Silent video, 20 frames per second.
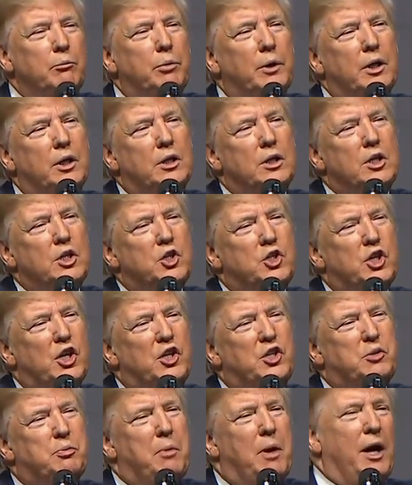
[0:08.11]
But
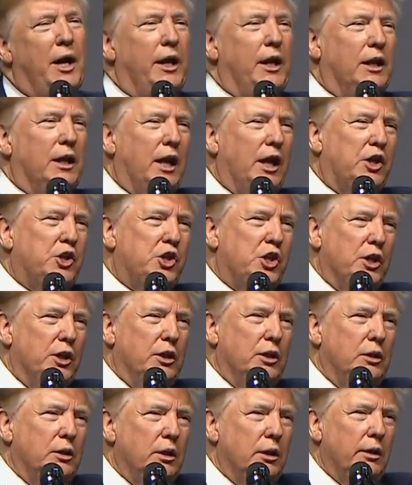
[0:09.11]
since my election,
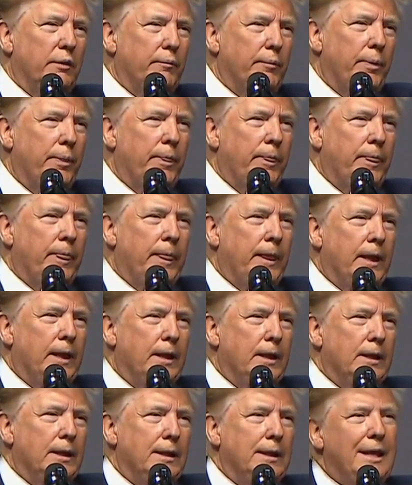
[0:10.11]

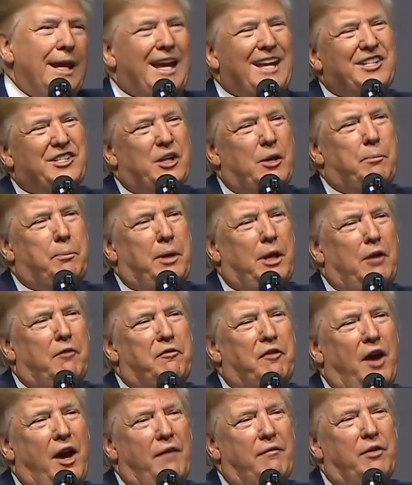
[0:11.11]
the S&P
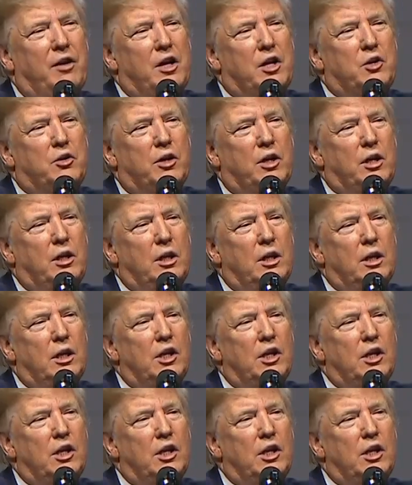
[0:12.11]
500